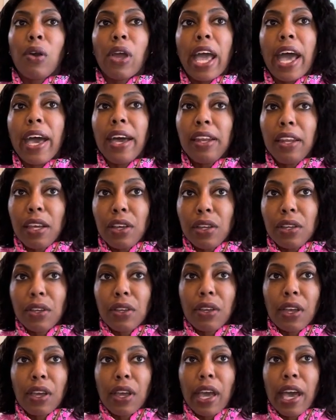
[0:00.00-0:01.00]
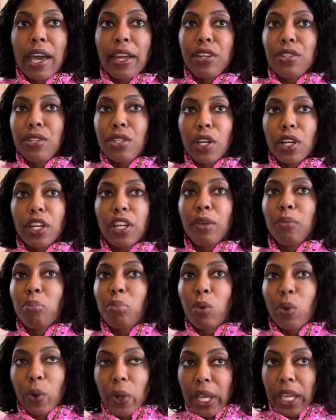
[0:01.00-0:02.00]
at at a certain
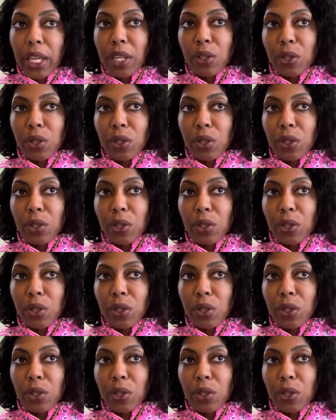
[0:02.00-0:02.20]
point,